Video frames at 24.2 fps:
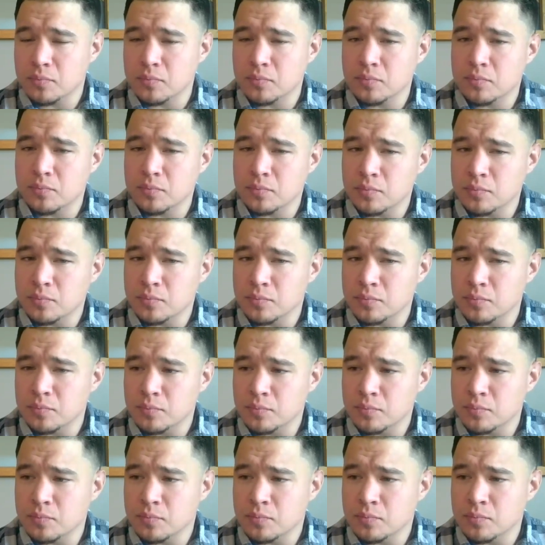
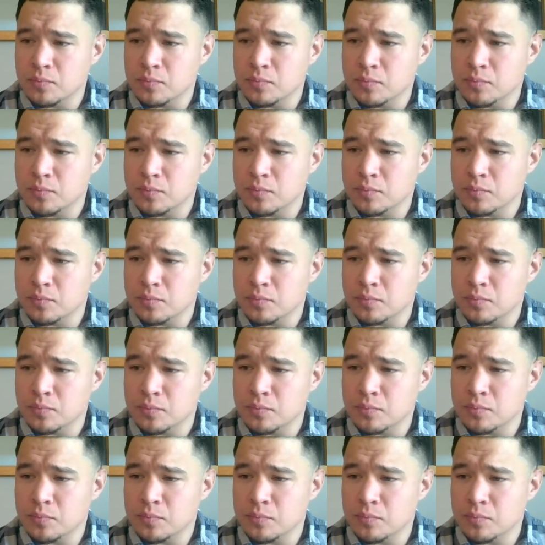
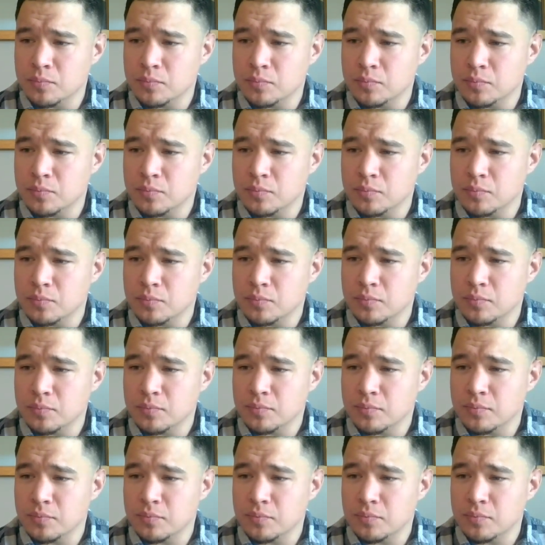
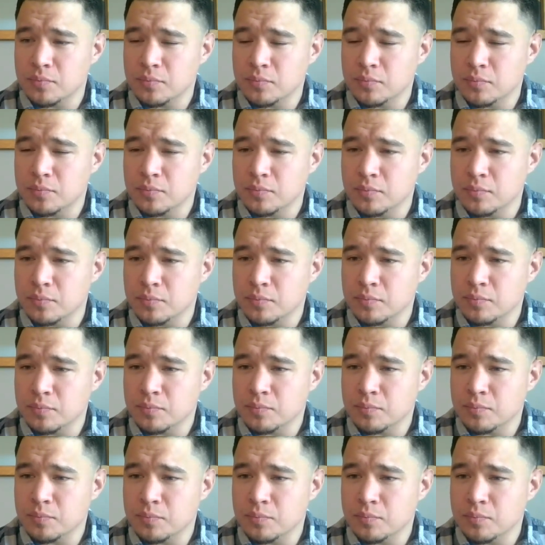
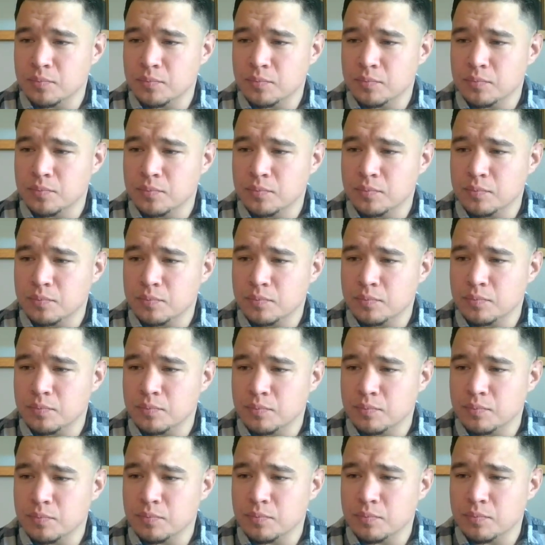
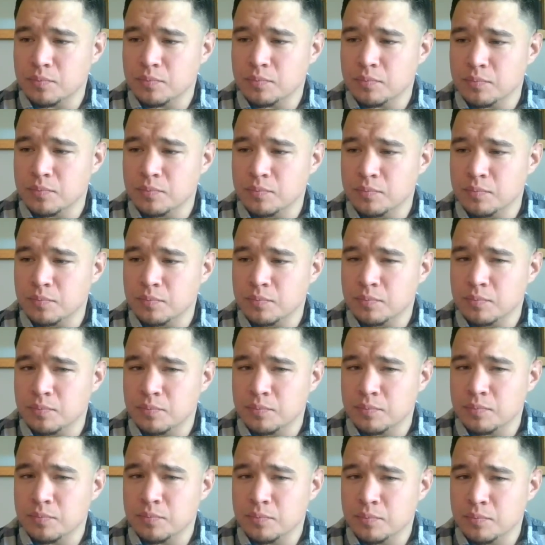
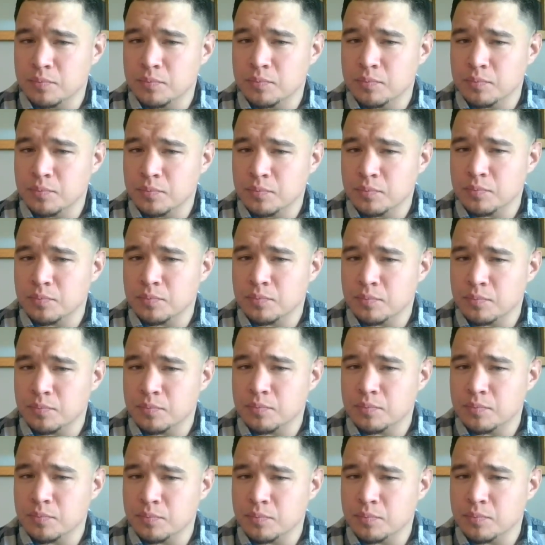
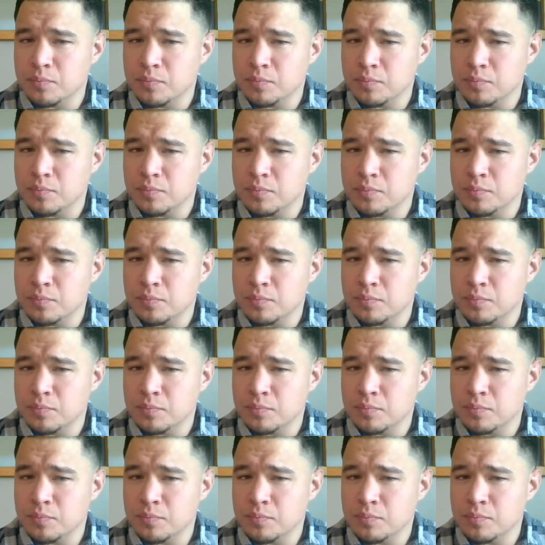[no speech]